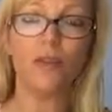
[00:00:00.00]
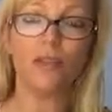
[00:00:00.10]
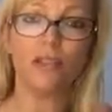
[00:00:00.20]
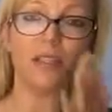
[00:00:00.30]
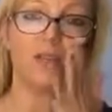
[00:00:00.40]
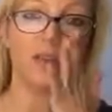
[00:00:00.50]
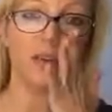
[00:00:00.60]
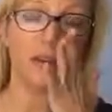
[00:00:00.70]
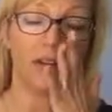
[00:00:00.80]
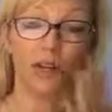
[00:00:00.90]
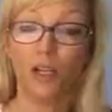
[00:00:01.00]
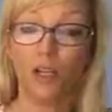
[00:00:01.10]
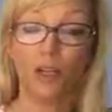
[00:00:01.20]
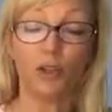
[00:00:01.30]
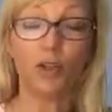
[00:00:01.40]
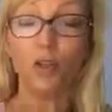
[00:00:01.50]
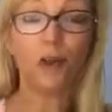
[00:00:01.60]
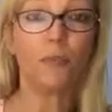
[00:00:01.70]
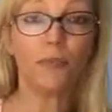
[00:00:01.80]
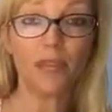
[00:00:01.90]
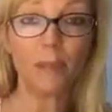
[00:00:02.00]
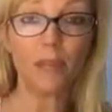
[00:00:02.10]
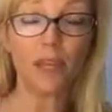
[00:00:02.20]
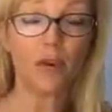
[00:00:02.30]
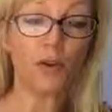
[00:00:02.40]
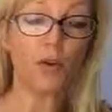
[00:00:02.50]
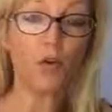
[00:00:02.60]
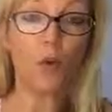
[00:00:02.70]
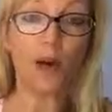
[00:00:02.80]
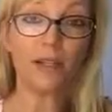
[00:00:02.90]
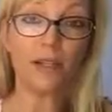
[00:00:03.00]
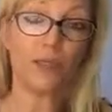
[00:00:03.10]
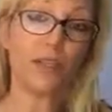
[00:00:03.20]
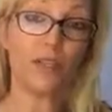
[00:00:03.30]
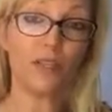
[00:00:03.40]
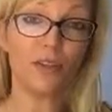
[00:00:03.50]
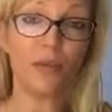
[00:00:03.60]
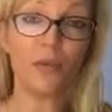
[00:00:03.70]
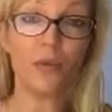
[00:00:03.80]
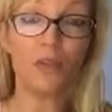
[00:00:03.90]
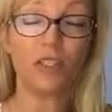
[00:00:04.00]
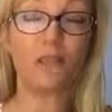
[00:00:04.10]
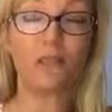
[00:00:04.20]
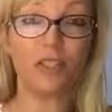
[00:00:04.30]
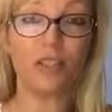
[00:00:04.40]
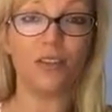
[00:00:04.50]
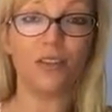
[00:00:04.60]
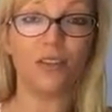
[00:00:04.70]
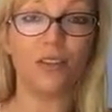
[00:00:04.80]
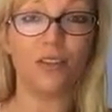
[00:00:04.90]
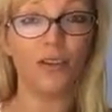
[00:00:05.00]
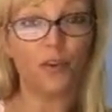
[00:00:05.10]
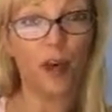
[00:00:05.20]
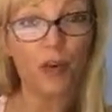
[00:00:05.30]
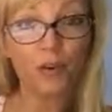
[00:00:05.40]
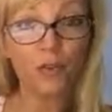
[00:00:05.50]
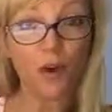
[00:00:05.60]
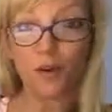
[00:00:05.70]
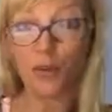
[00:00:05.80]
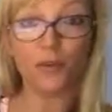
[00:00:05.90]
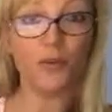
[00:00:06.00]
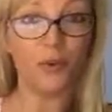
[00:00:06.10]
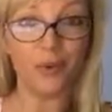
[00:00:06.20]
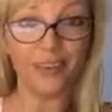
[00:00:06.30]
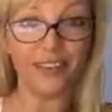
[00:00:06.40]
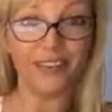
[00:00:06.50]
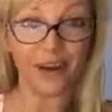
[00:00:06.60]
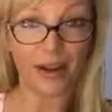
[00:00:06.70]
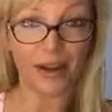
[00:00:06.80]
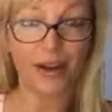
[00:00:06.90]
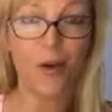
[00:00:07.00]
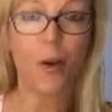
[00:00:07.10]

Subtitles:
This, if you're gonna look up something or you want to research something, what's the first thing you do? You either grab your phone and you Google it, right?